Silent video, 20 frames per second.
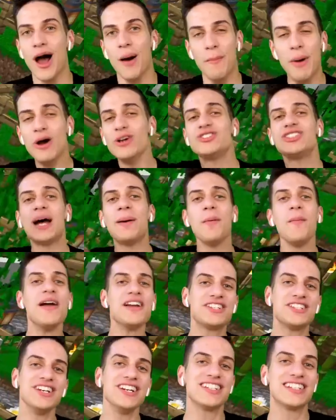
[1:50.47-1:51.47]
Moose Cyber, make
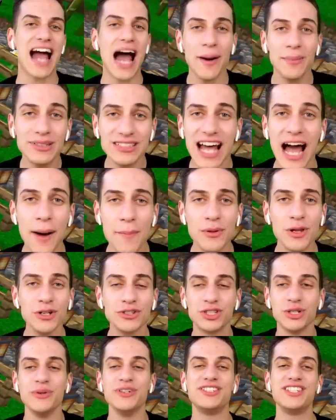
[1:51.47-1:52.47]
sure you comment down below
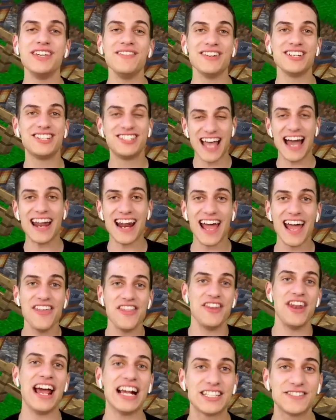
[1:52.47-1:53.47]
to receive a shout out in
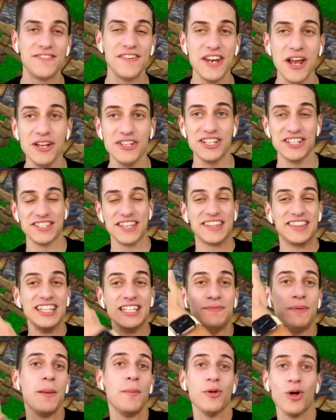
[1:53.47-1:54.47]
the next video just like
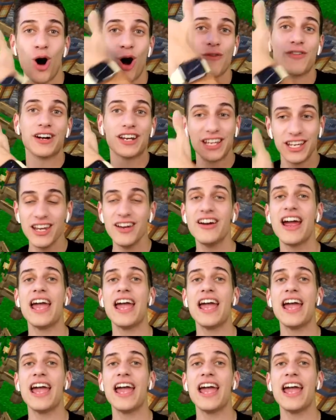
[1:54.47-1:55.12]
these people over here.